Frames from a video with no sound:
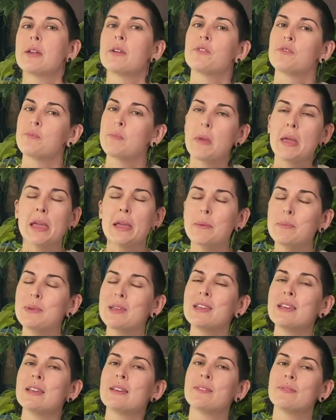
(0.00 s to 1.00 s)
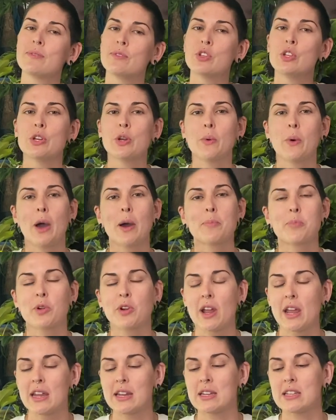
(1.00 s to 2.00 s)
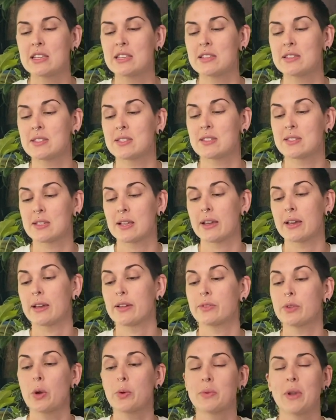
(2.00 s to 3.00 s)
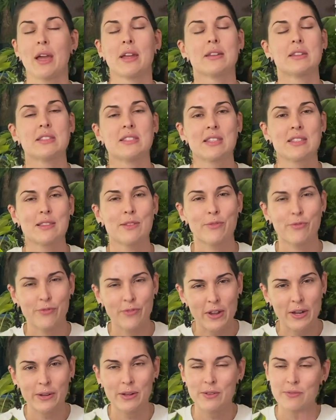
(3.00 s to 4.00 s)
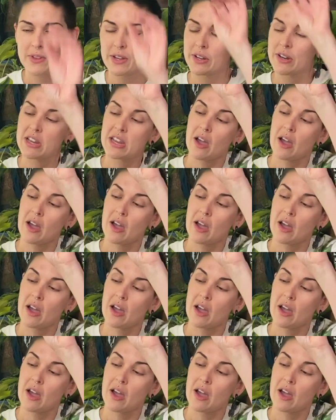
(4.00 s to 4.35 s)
of maybe, upper 80s, low 90s at the very, very